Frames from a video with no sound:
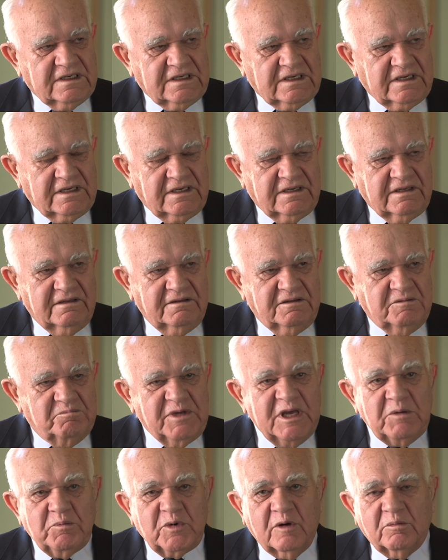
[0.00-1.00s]
The
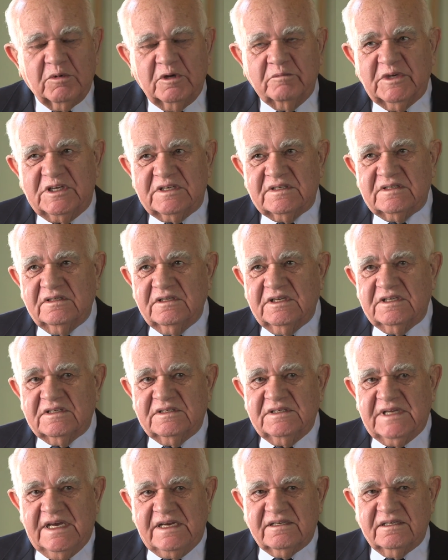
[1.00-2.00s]
big problem
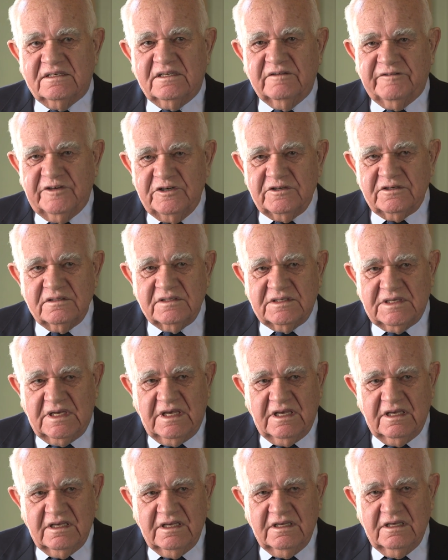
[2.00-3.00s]
is data
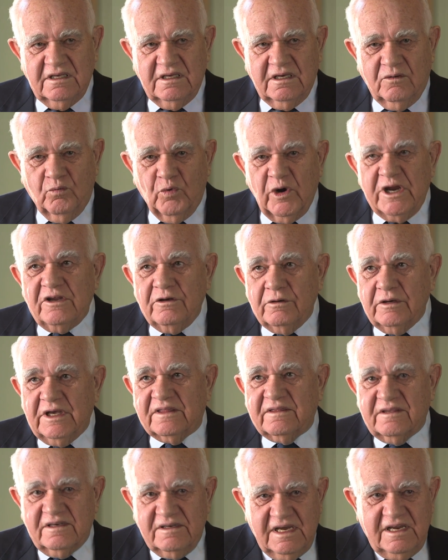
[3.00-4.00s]
deficiency. Where do you
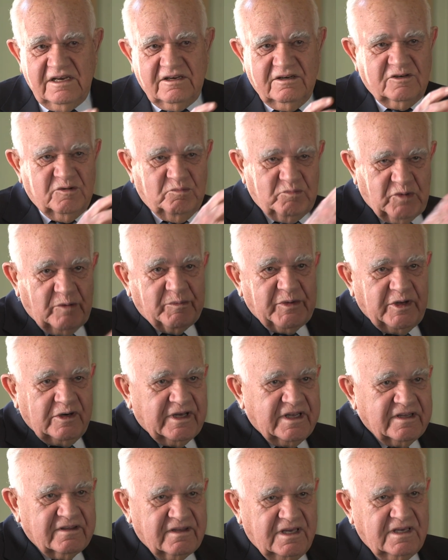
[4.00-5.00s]
get the data to
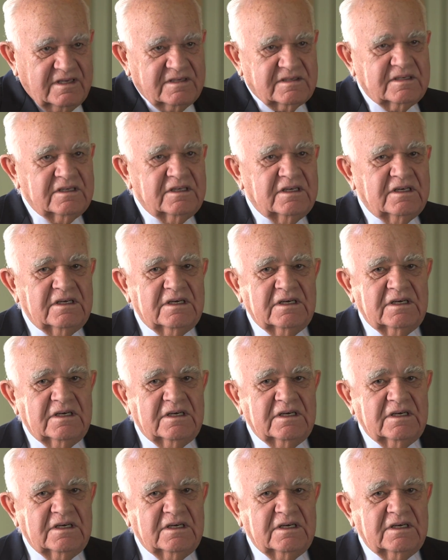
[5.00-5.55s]
populate these?